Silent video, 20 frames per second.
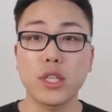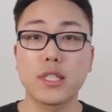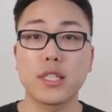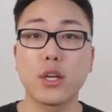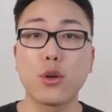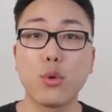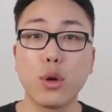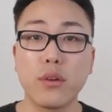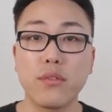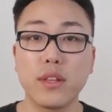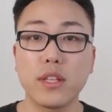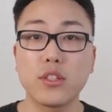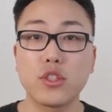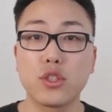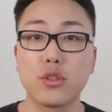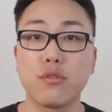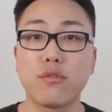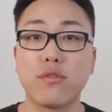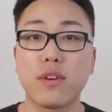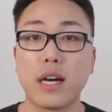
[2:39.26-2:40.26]
is equivalent
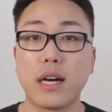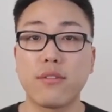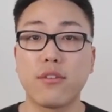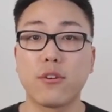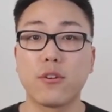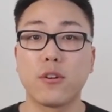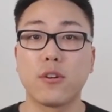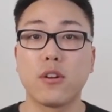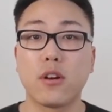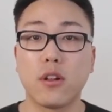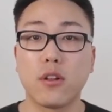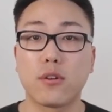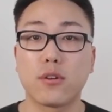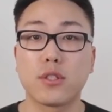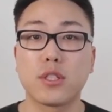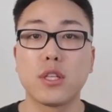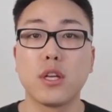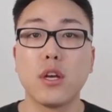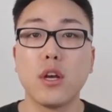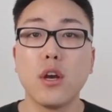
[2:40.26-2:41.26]
to
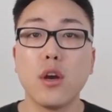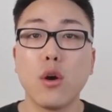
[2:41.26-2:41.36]
$500.